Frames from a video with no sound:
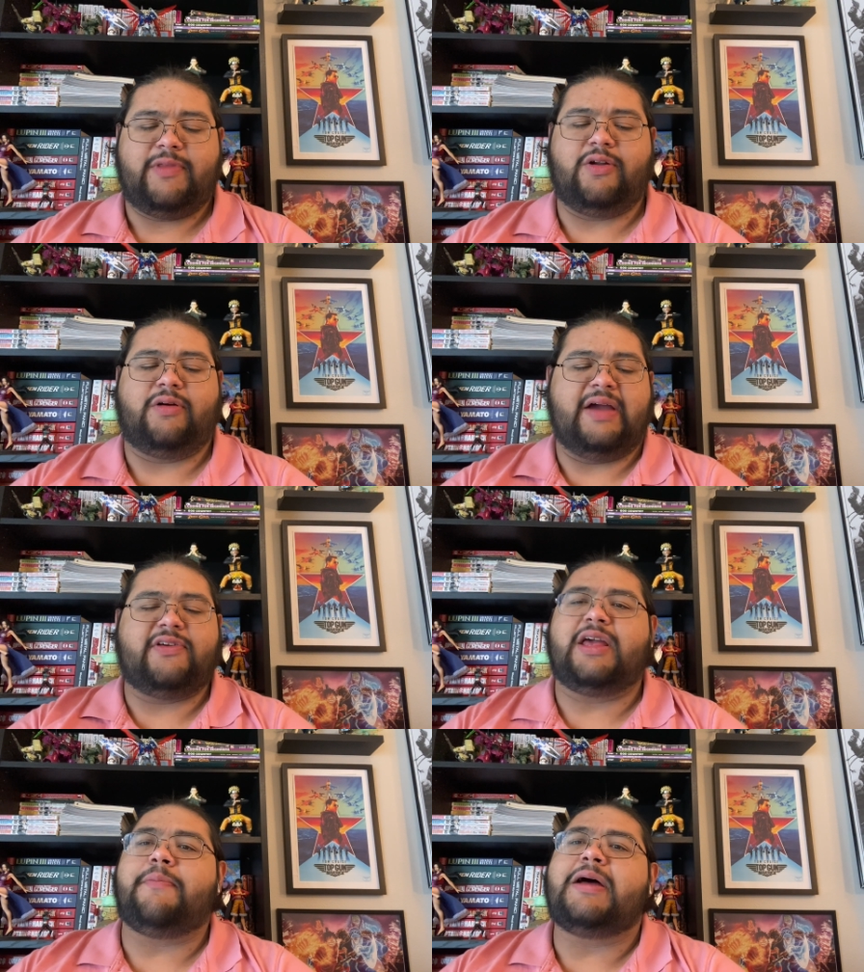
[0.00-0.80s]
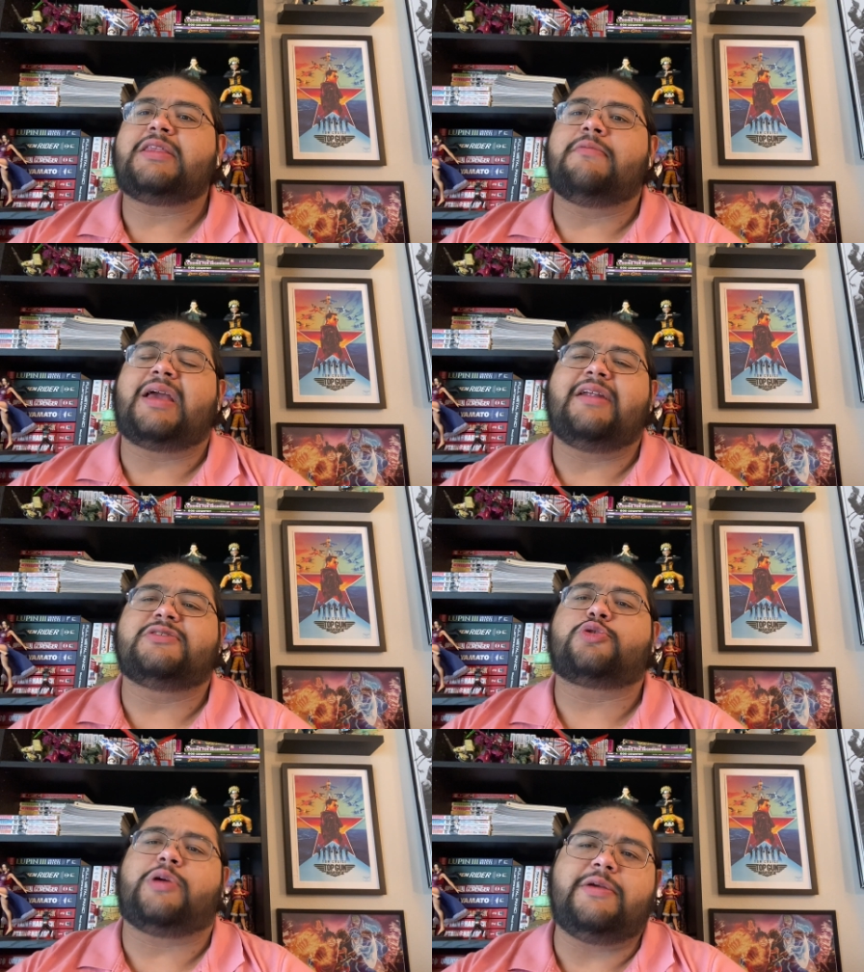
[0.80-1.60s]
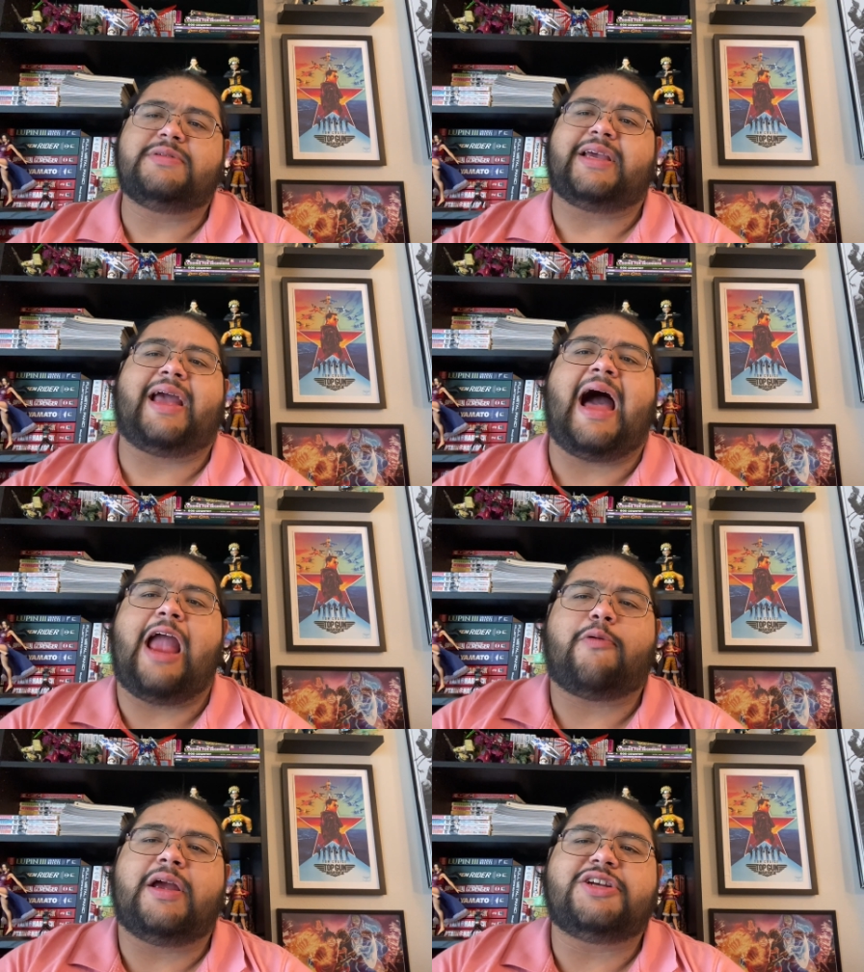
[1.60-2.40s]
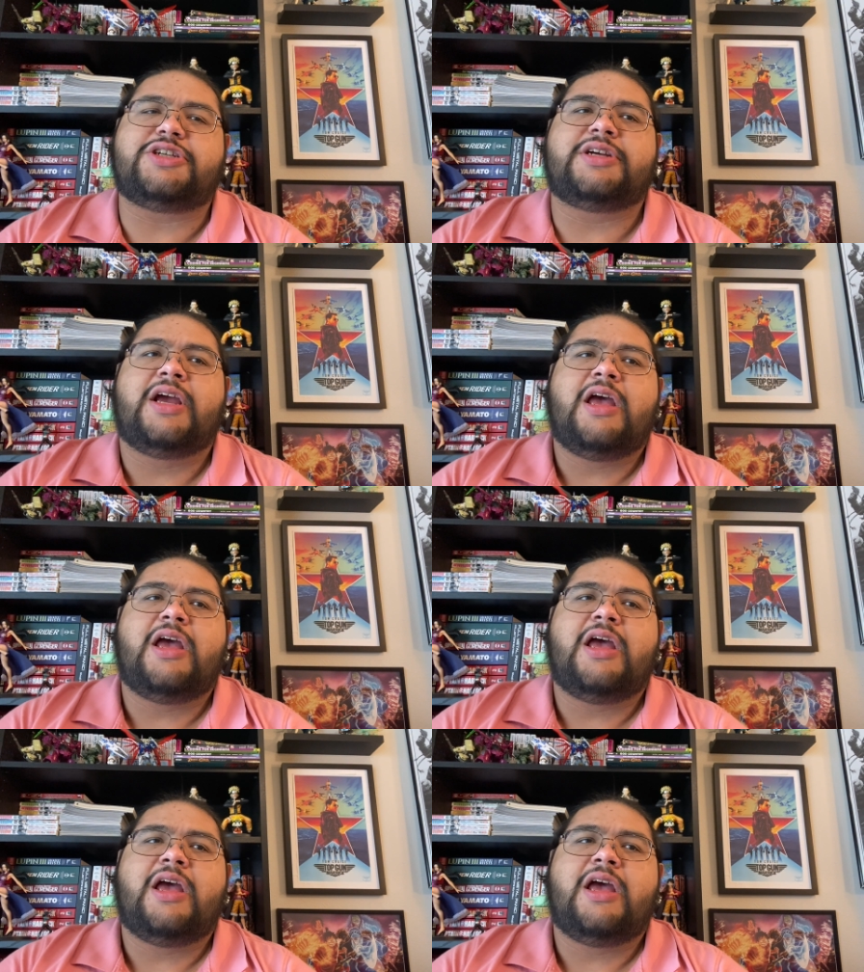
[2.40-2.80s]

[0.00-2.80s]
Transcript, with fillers: you know, everything about them kind of screams like Irish,